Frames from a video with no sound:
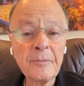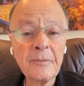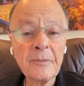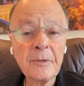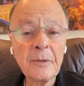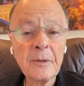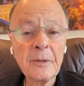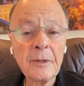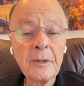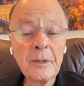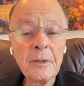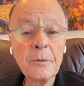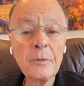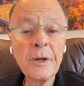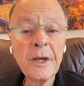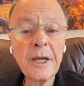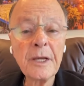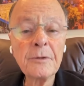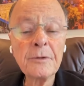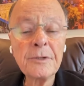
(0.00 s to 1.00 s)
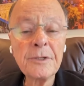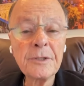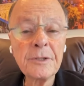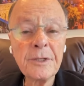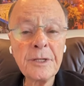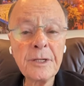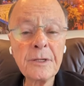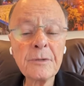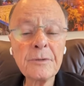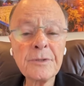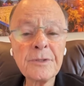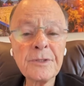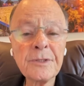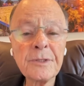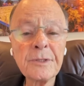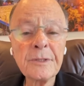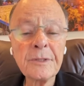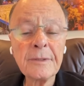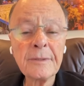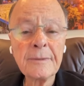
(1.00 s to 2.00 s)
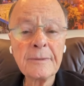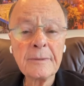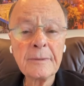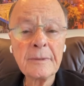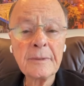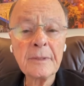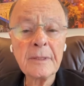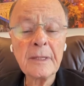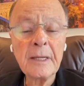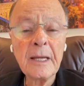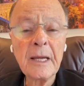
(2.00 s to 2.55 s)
that the kingdom of God